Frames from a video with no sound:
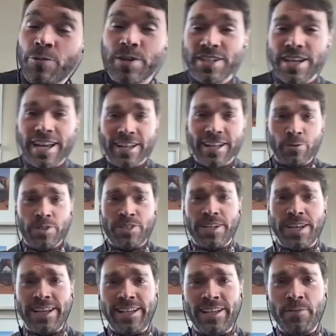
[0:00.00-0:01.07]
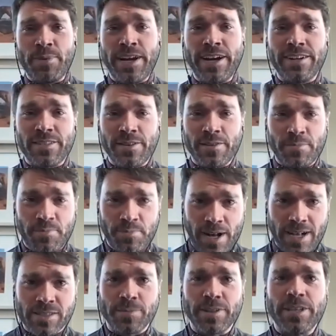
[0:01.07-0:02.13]
which I which I compared to
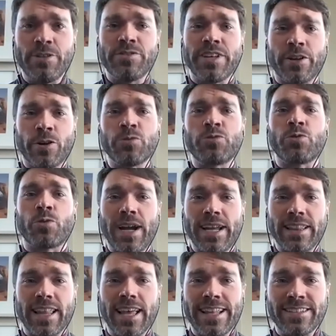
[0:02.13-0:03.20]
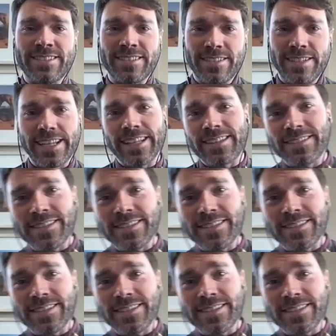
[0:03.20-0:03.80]
possibly using an ultra wide lens to get the